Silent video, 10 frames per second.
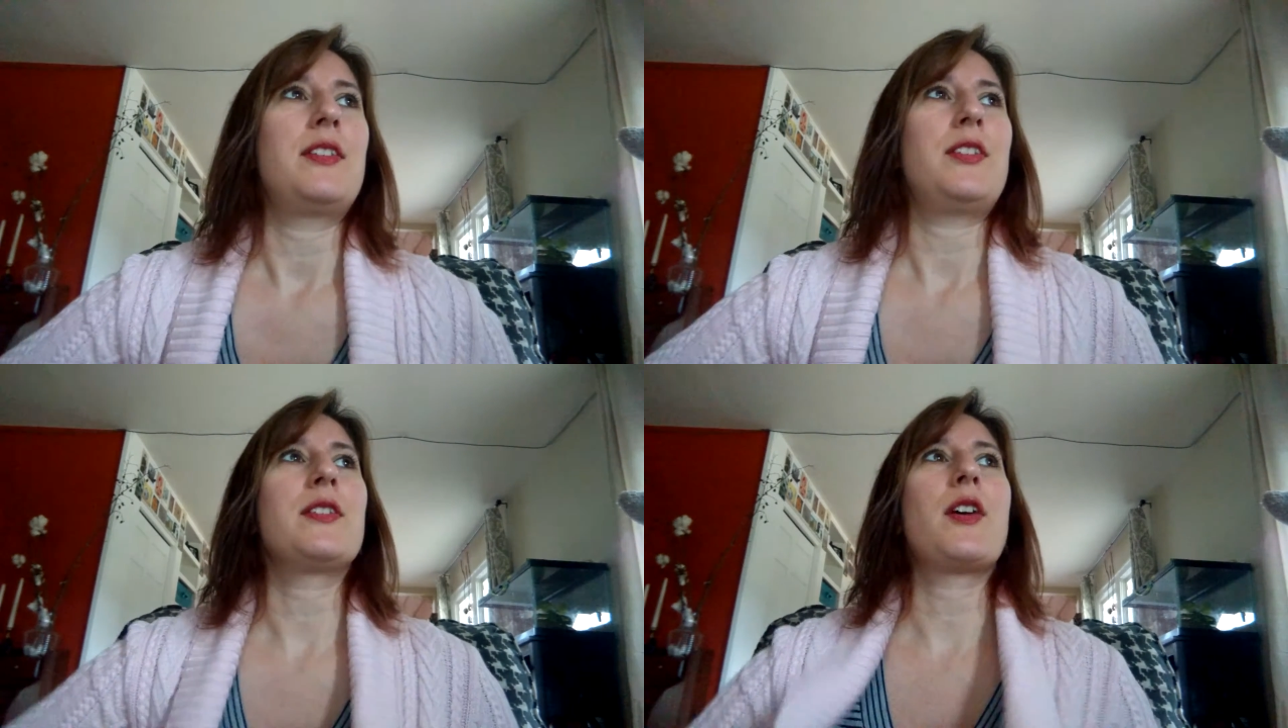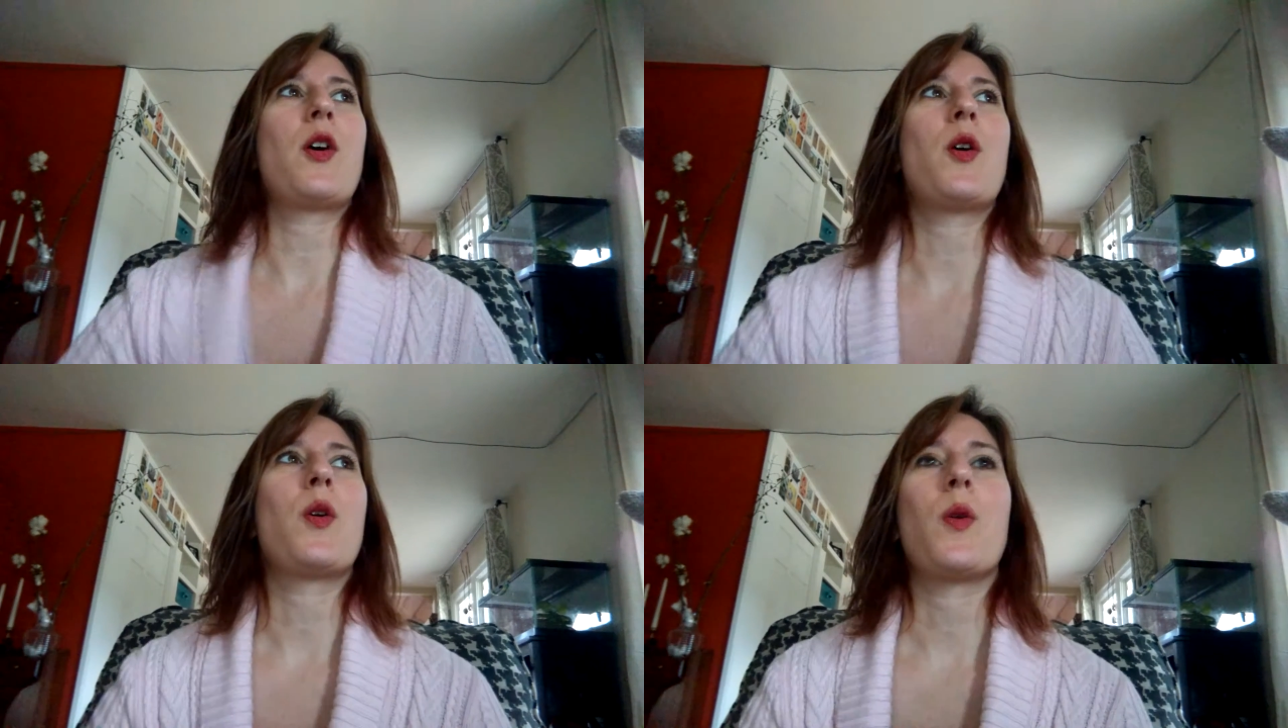You can
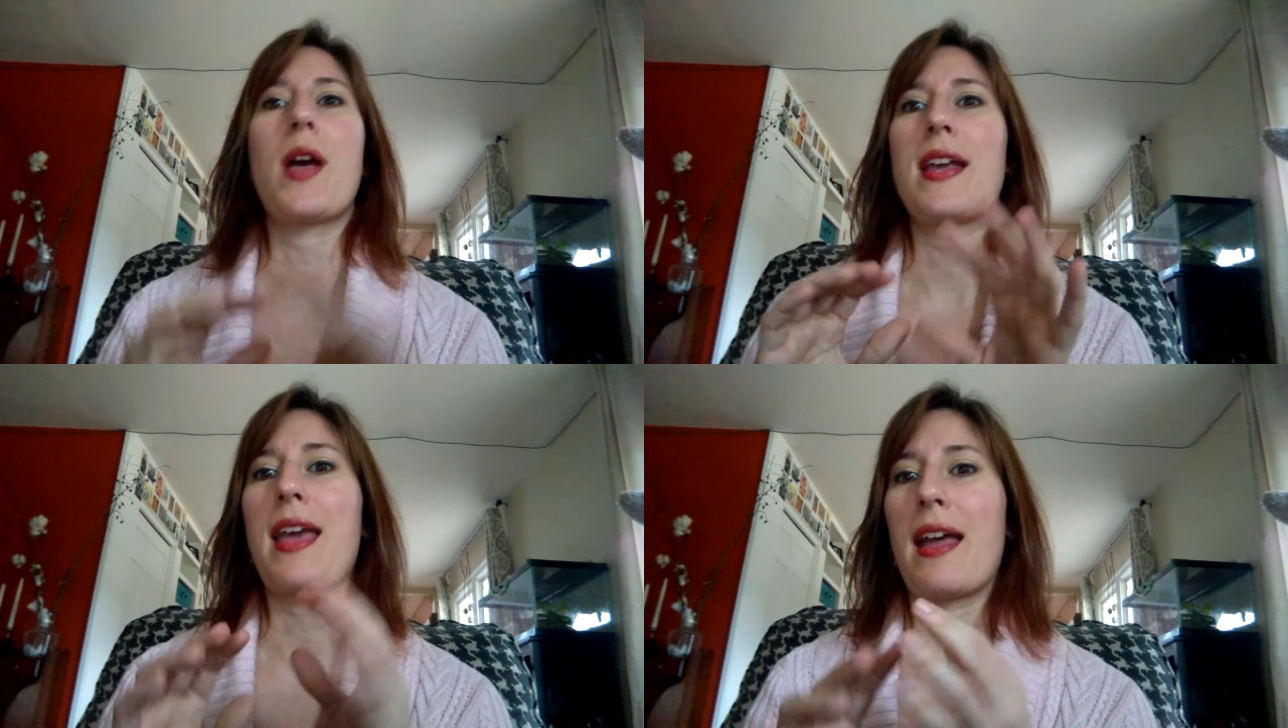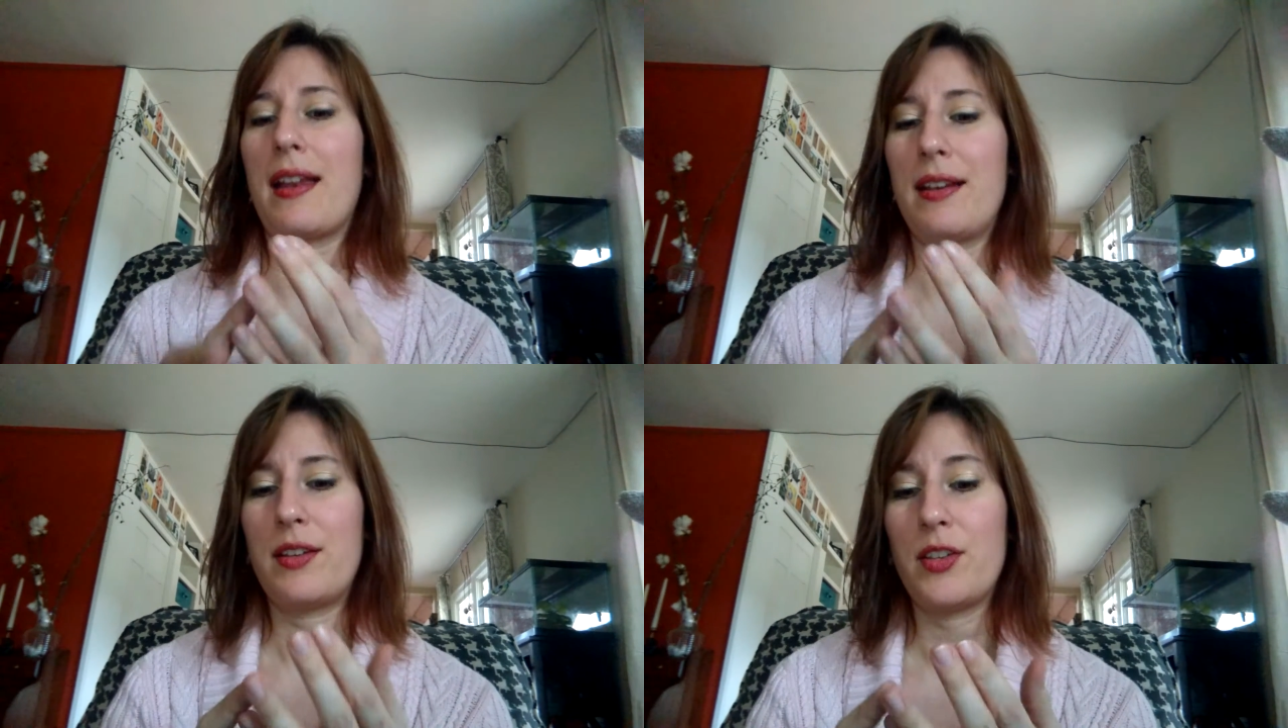go
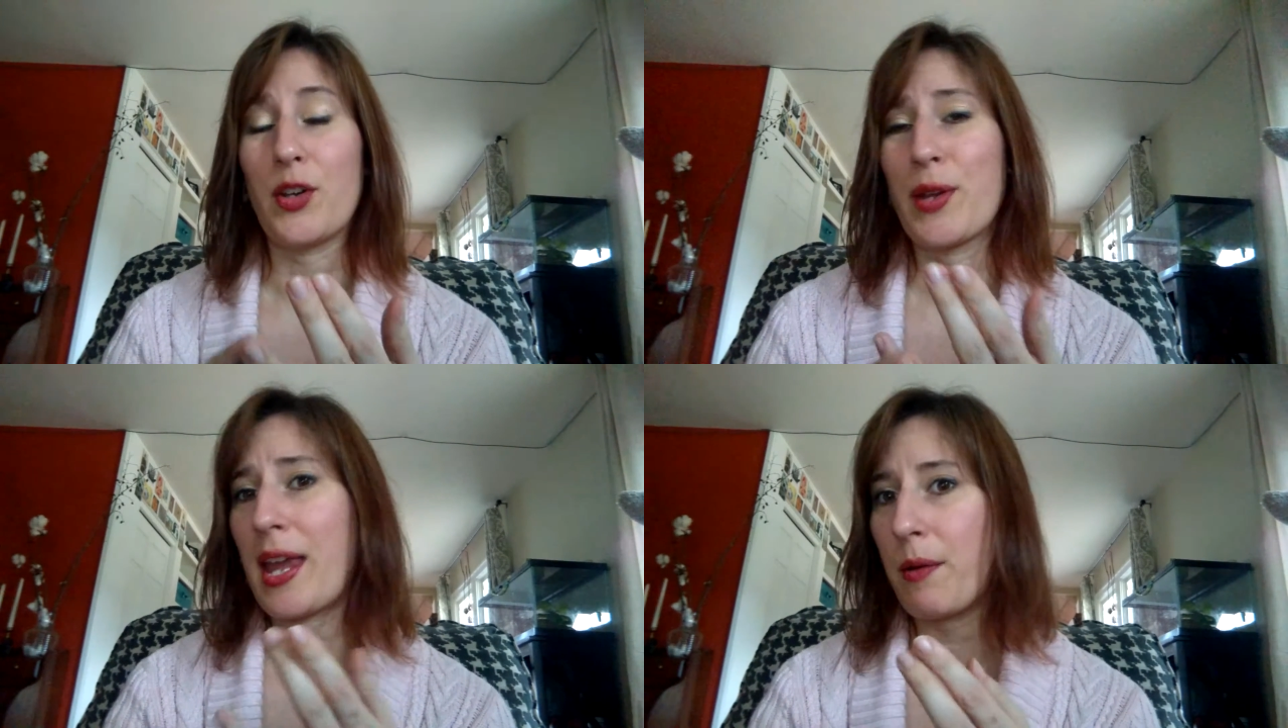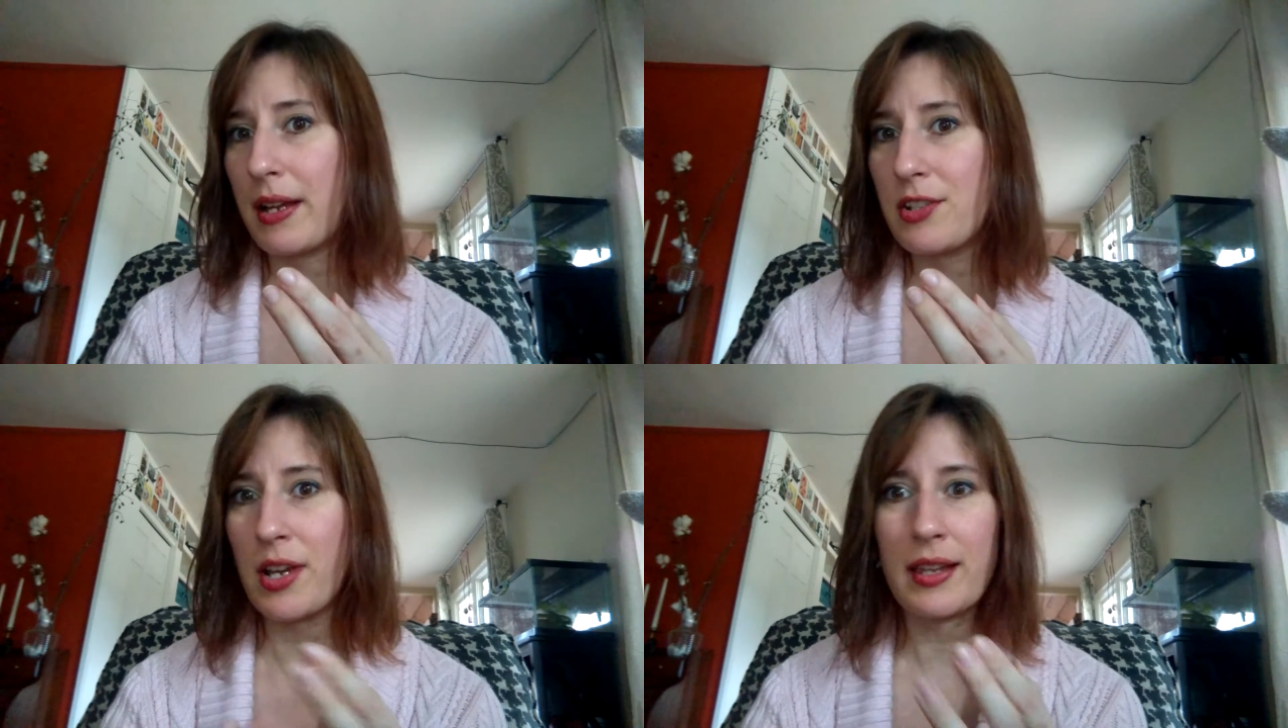get your
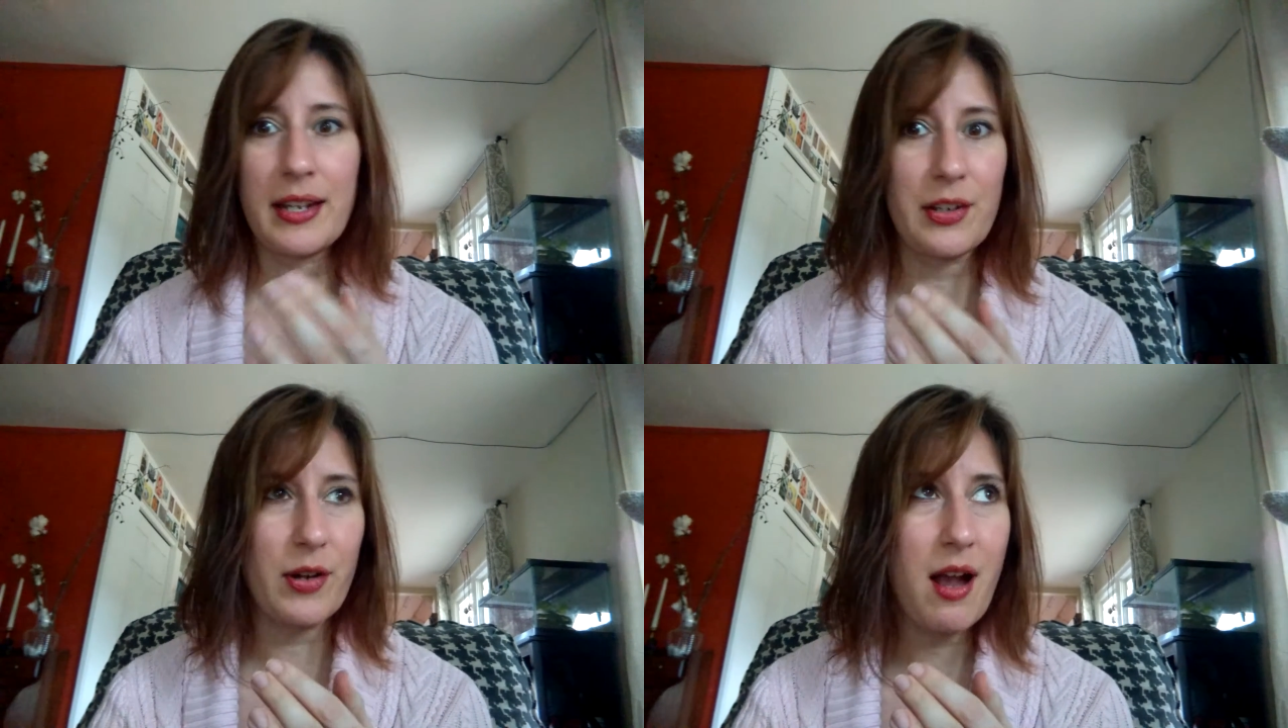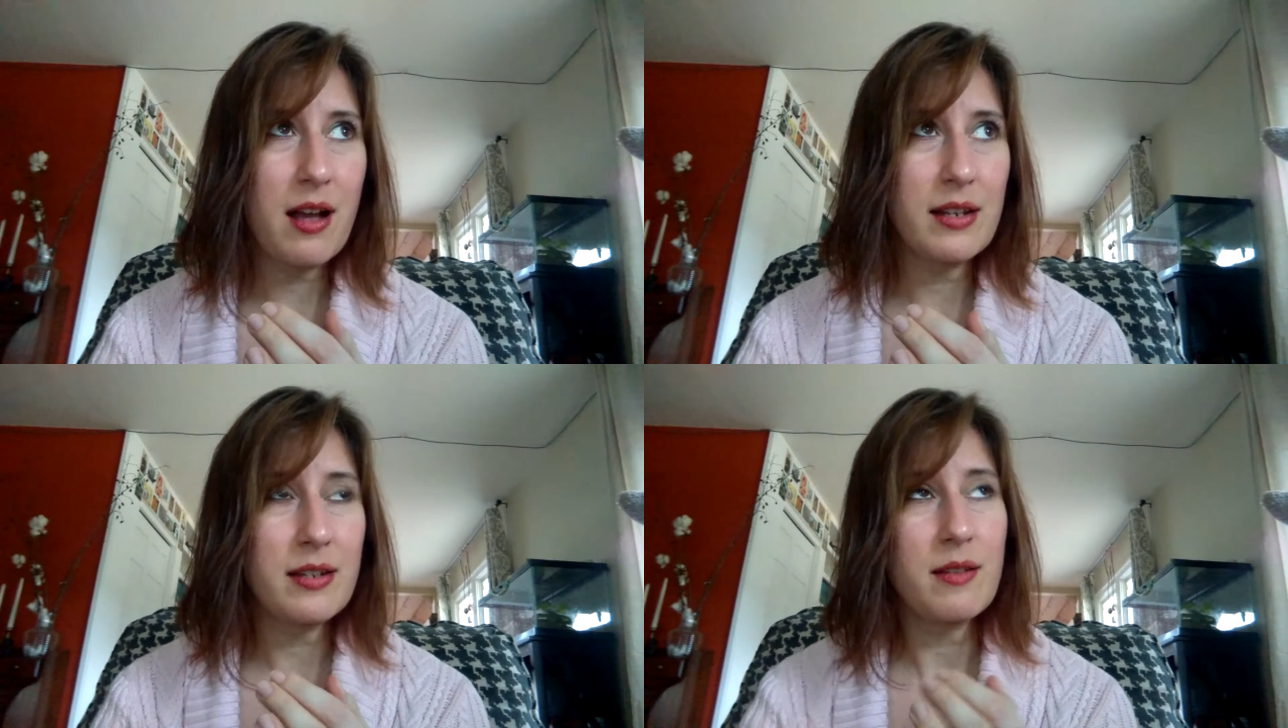KY jelly and your
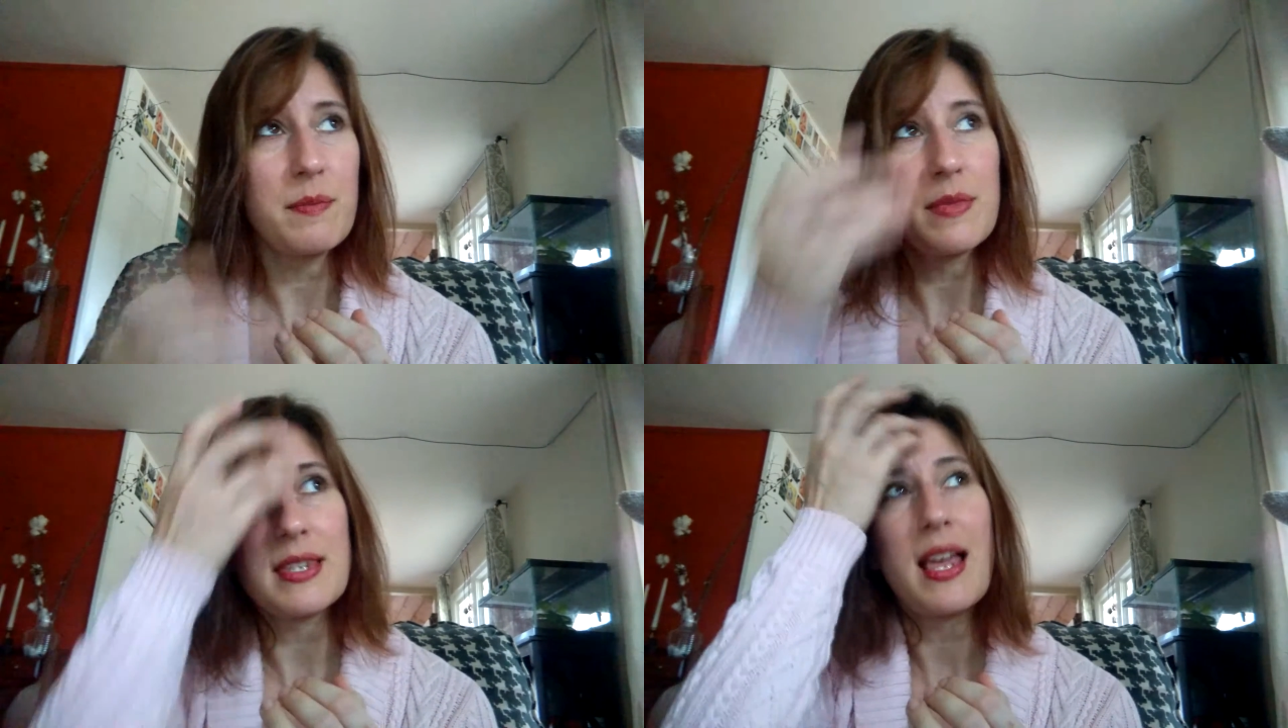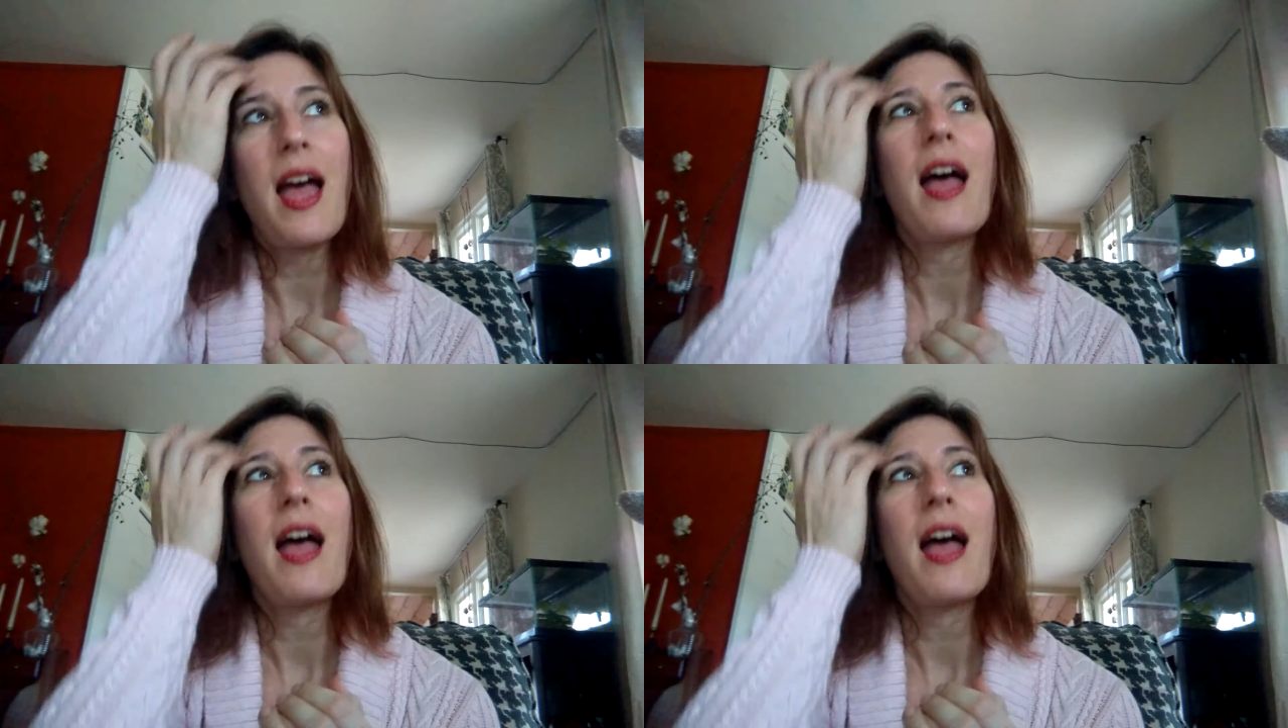condoms.